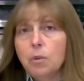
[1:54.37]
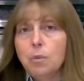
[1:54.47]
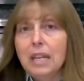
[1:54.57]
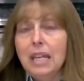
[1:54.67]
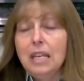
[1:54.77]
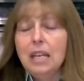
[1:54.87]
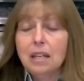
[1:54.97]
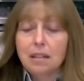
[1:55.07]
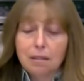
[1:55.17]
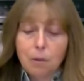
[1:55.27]
You
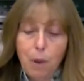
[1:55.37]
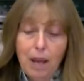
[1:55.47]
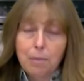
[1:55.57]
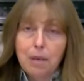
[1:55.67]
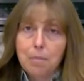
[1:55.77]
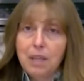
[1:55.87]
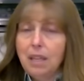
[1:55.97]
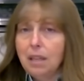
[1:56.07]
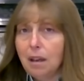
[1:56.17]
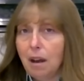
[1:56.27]
need quite a bit of
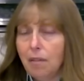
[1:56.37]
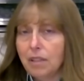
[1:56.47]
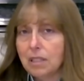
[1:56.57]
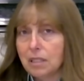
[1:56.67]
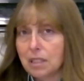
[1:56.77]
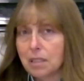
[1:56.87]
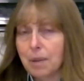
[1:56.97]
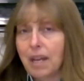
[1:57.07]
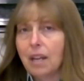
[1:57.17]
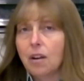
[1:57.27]
meat. Obviously, it's the
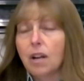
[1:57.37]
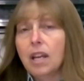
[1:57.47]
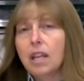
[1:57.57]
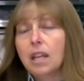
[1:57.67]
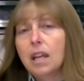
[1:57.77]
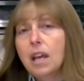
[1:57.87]
main ingredient.